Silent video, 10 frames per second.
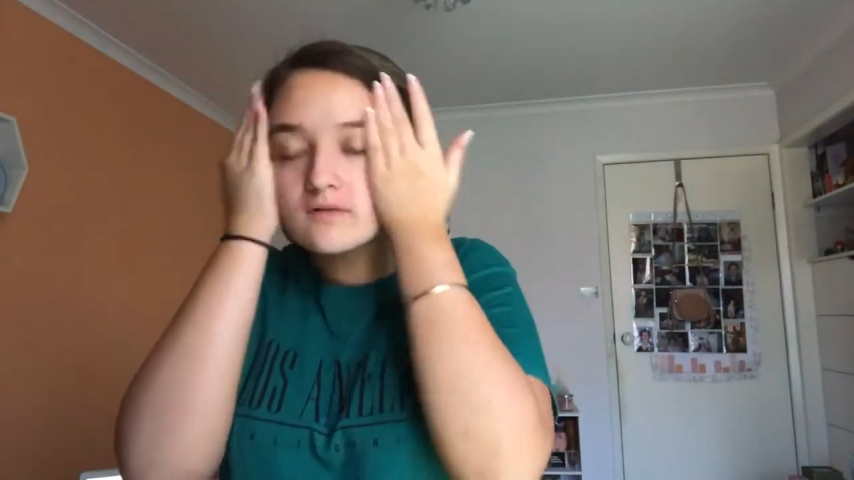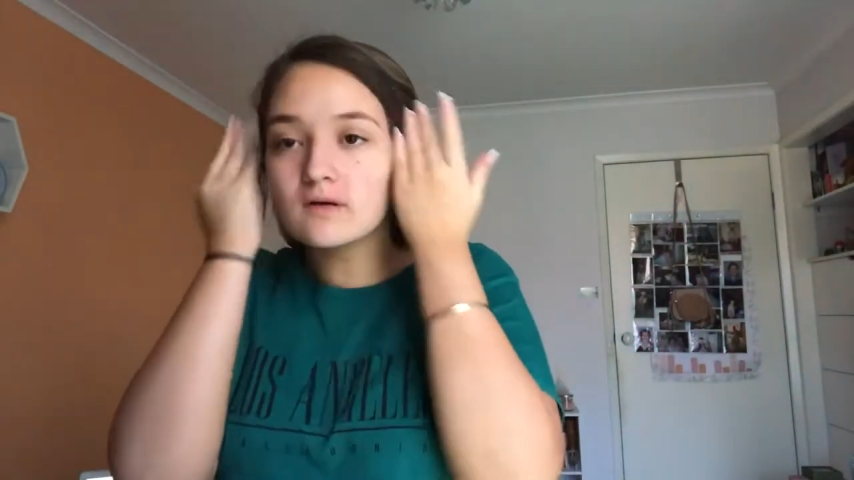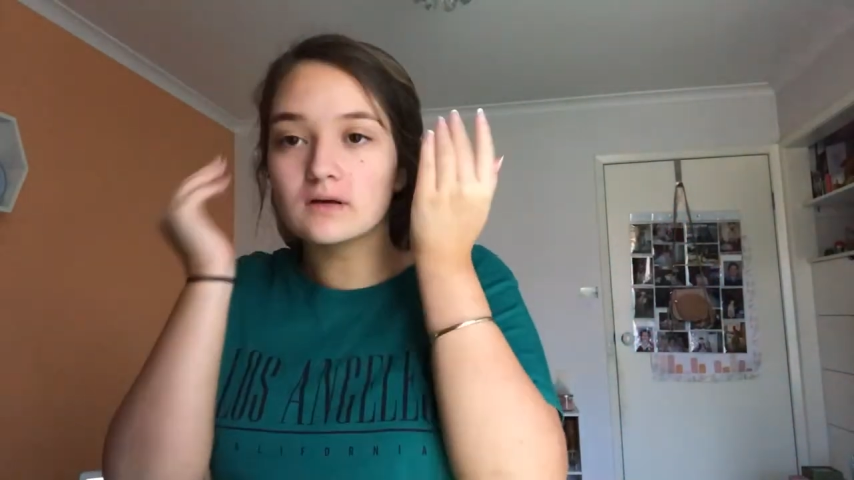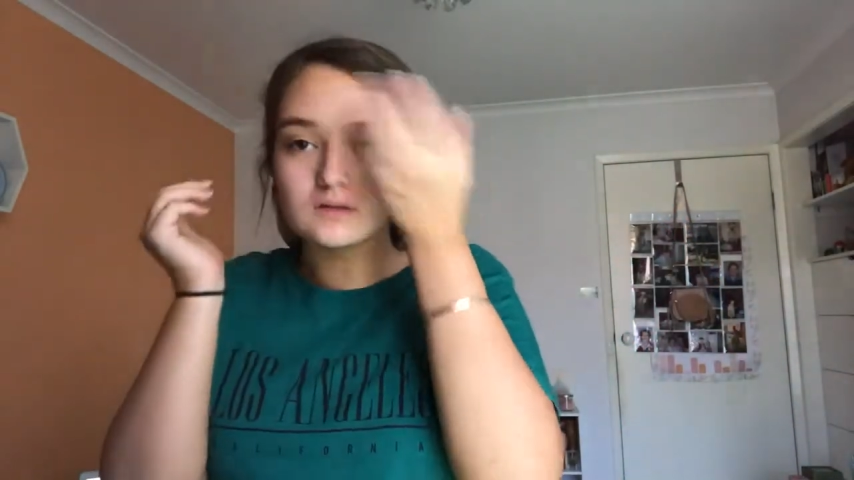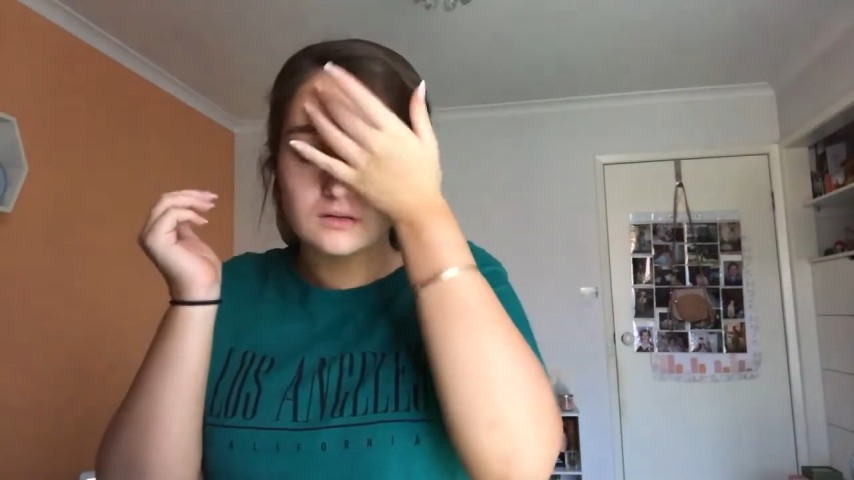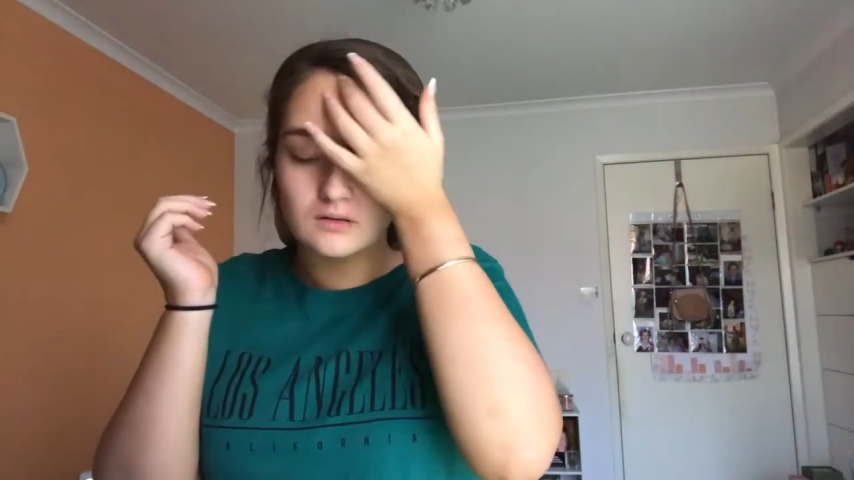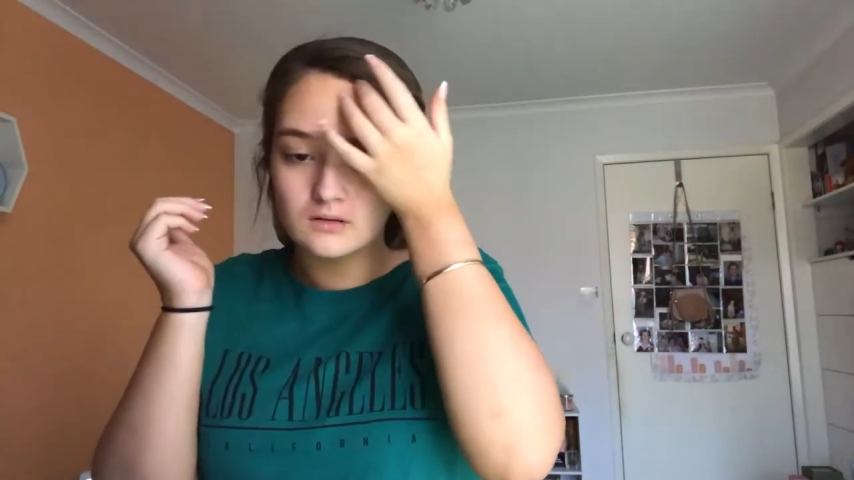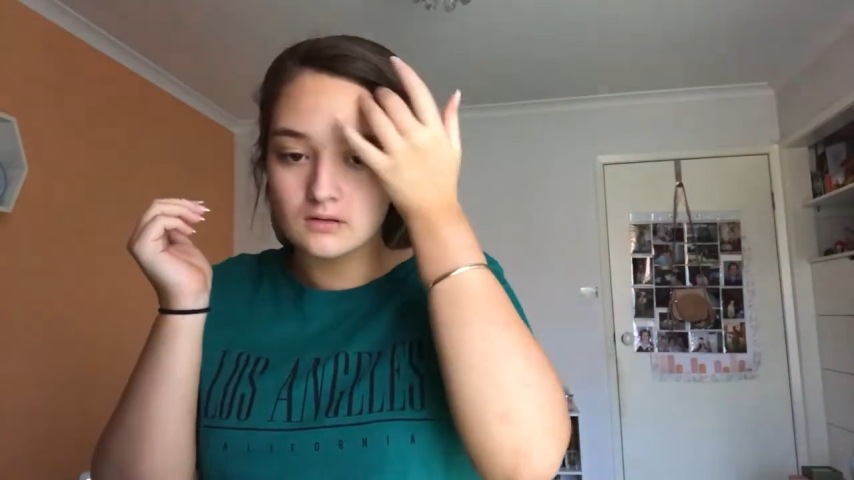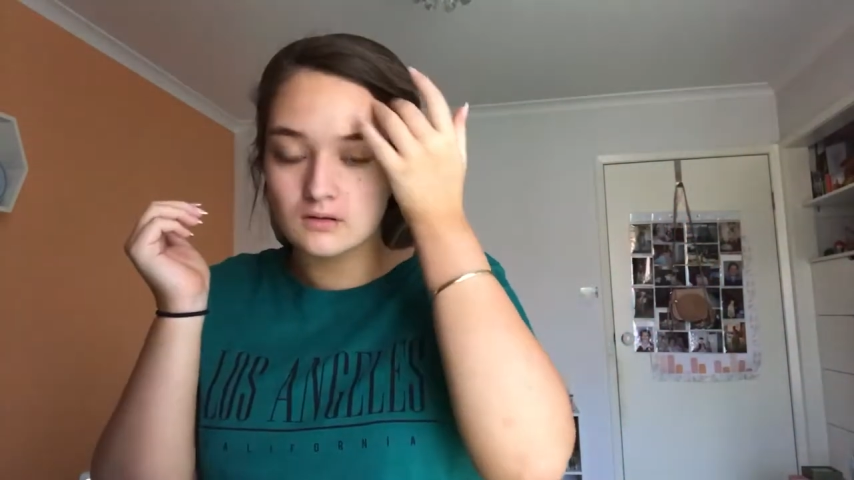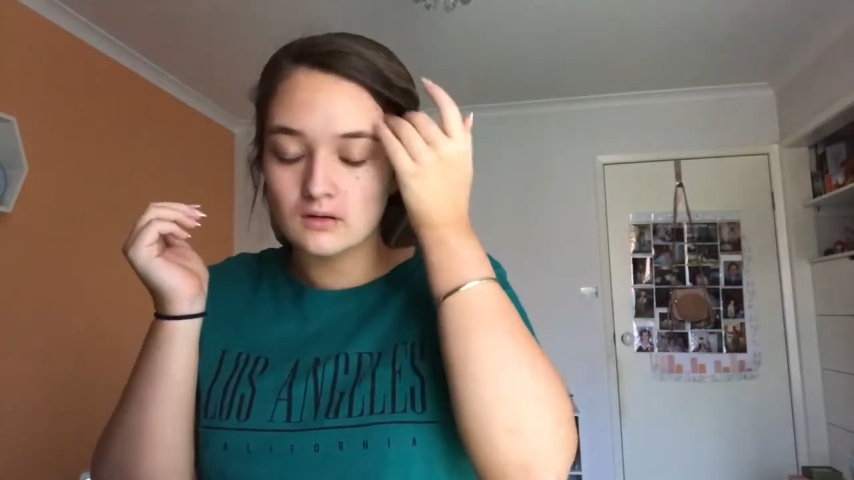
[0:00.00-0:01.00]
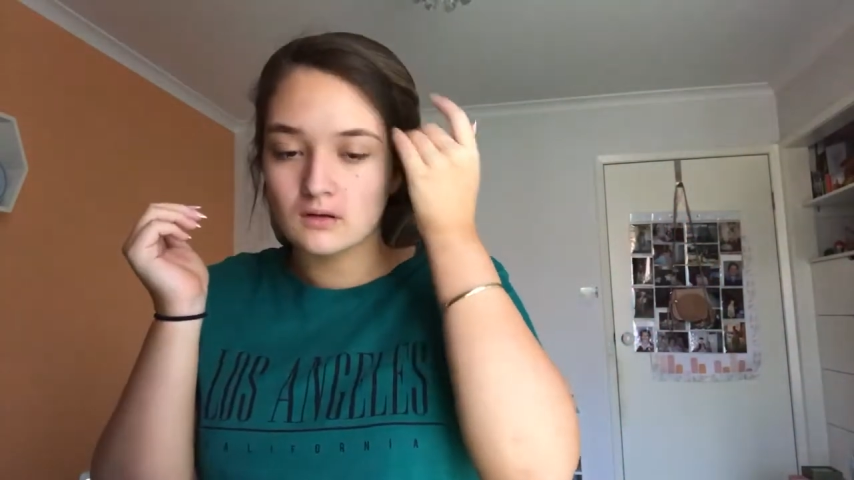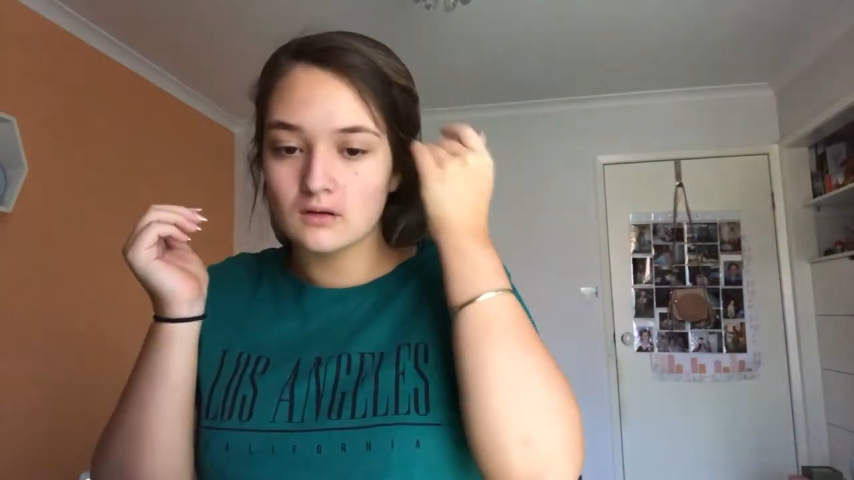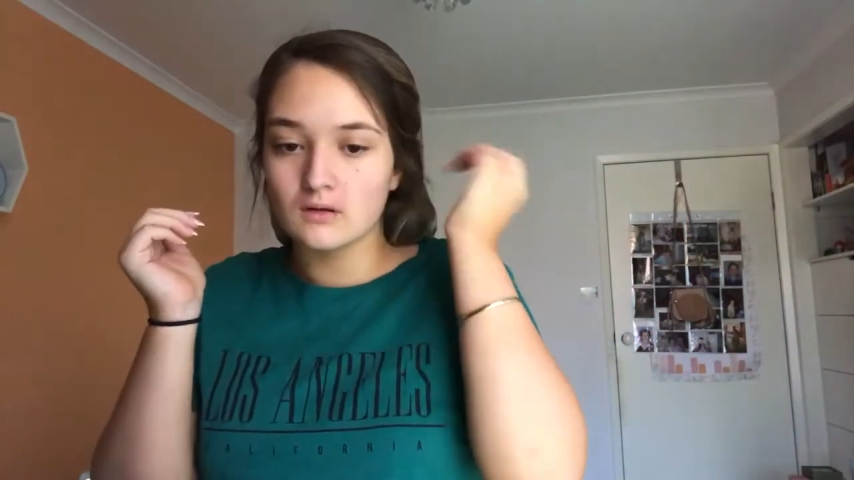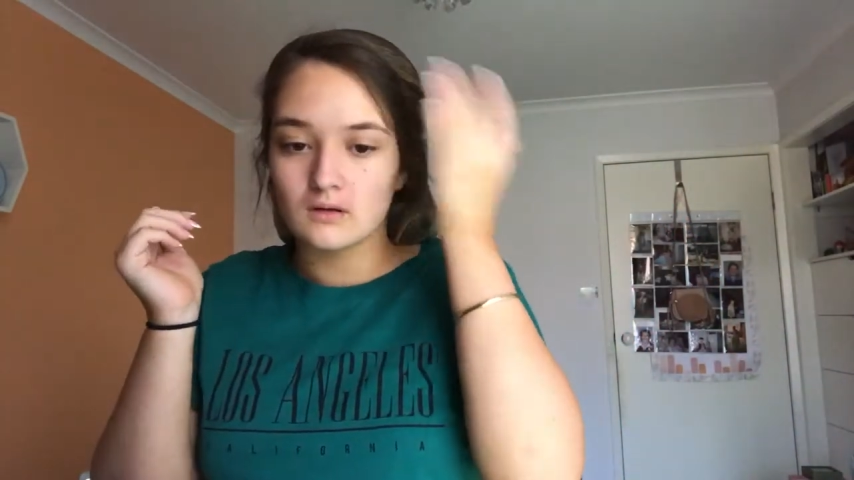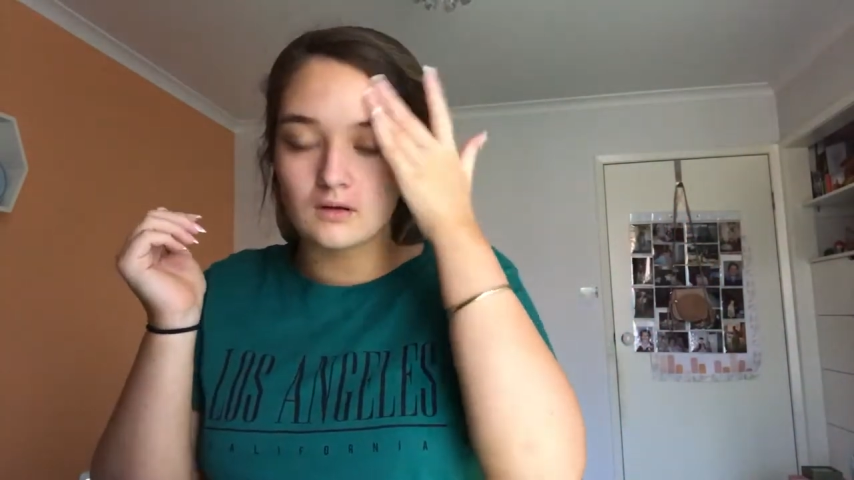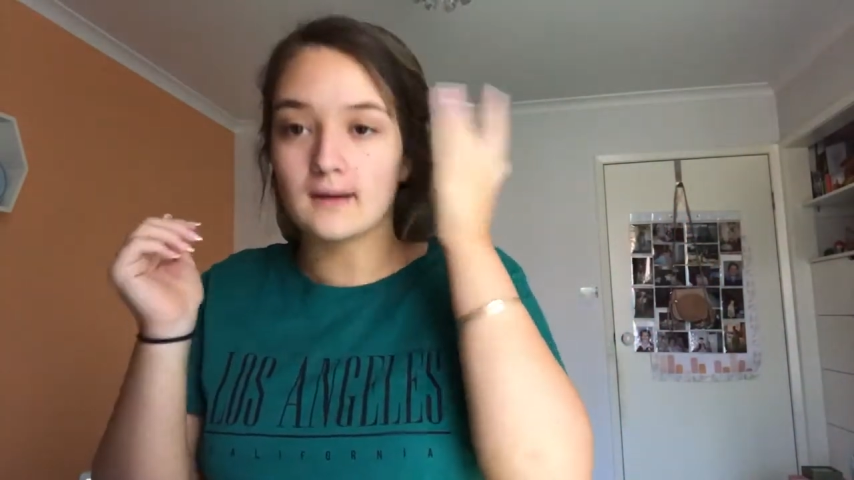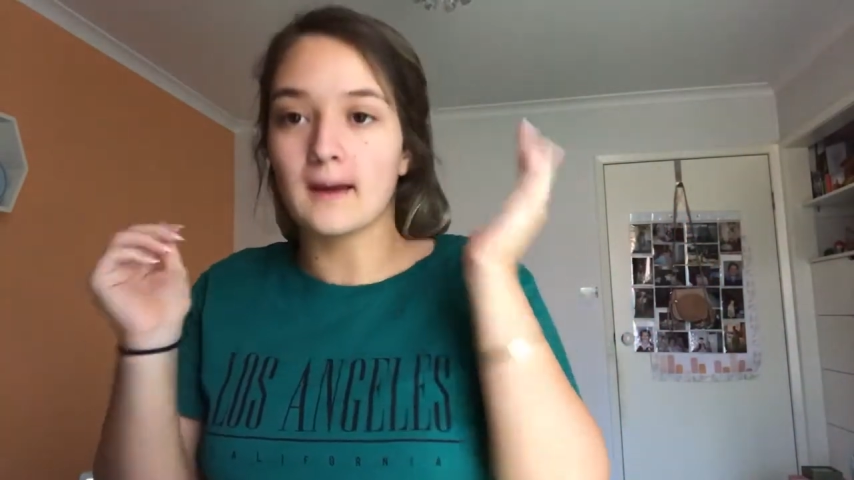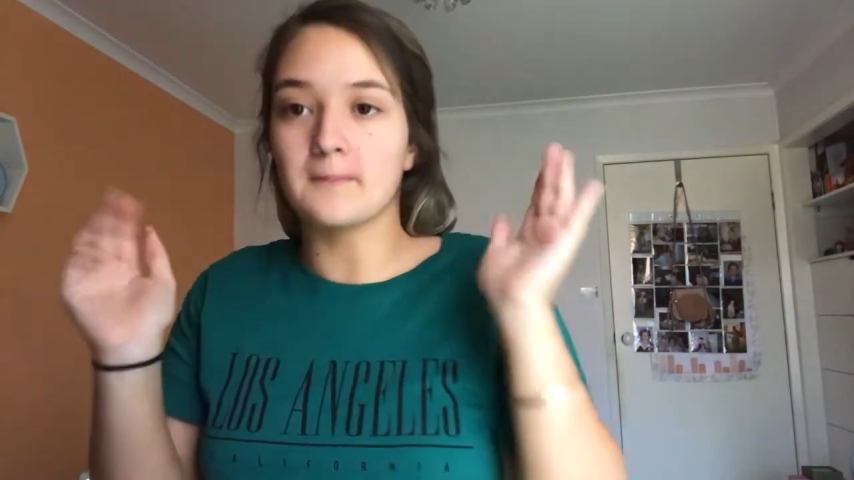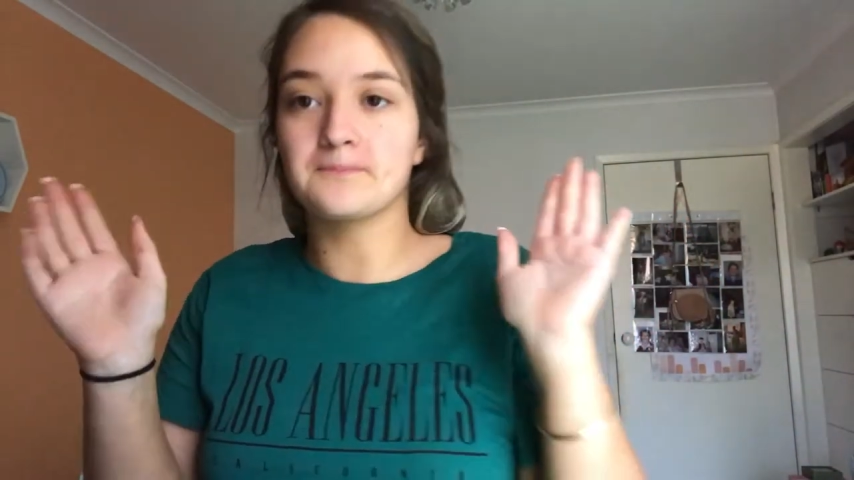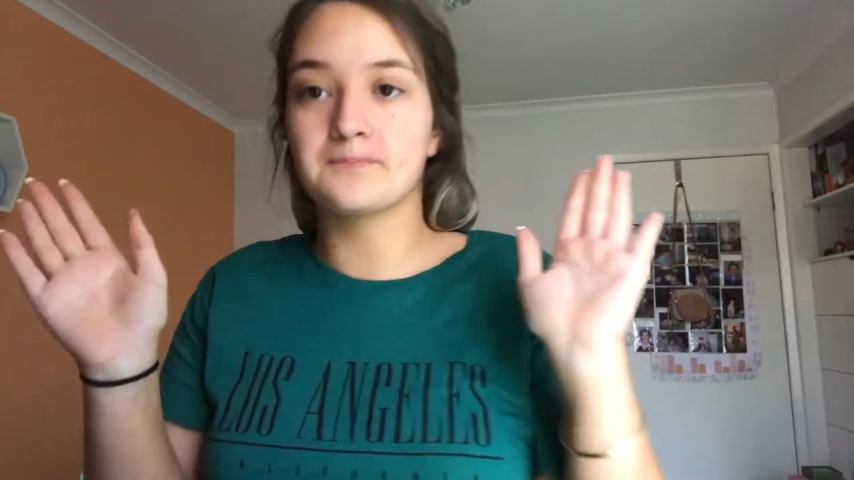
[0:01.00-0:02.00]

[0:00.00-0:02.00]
face. Okay.